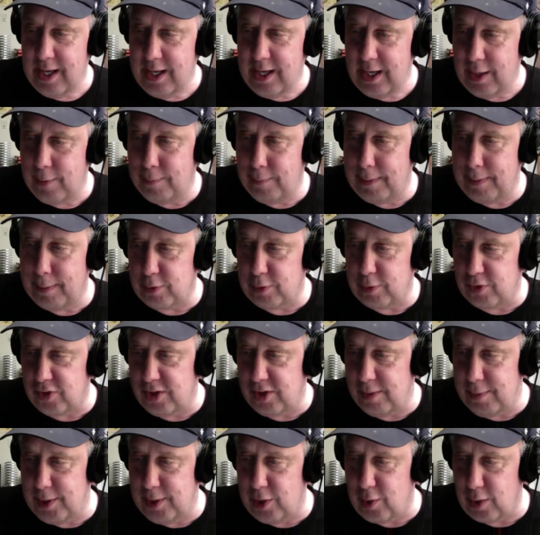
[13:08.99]
He'd be able to
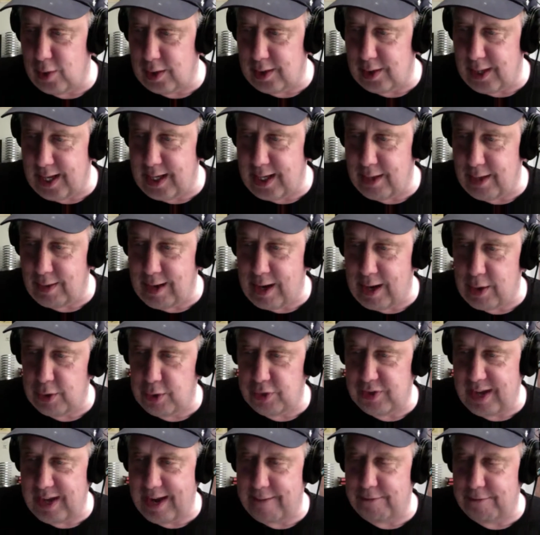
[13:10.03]
see me during later
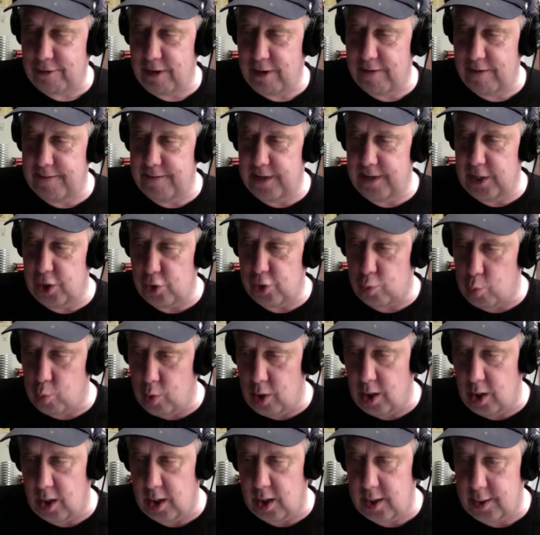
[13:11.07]
hours after I finished
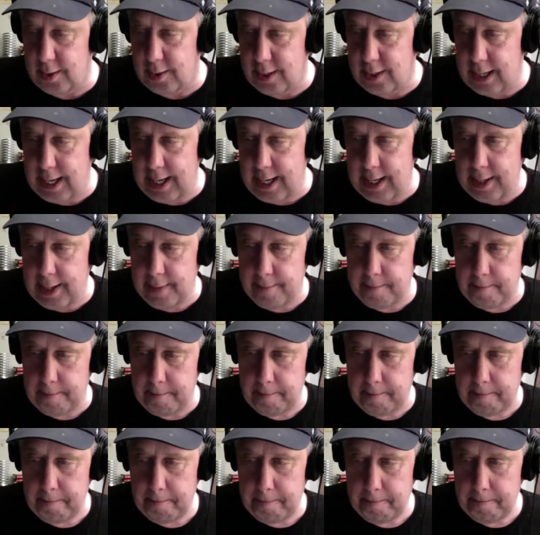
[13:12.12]
work.
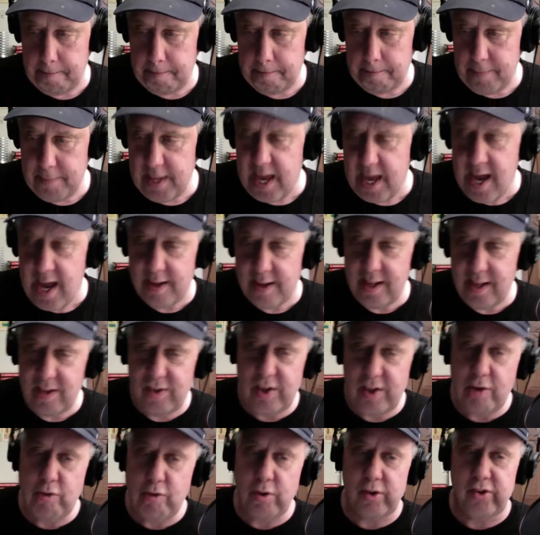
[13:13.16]
Yeah, it's
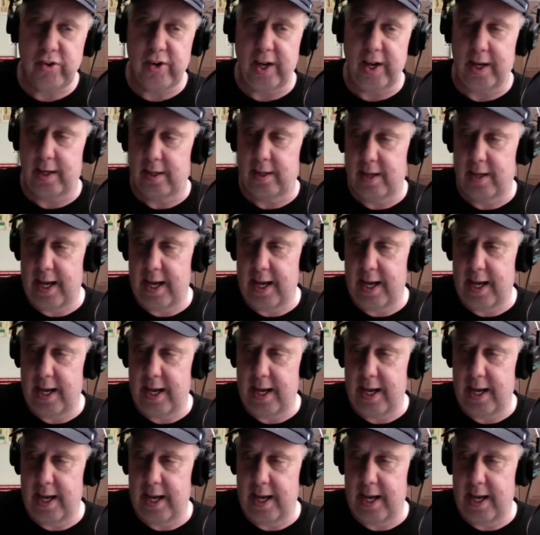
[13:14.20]
interesting.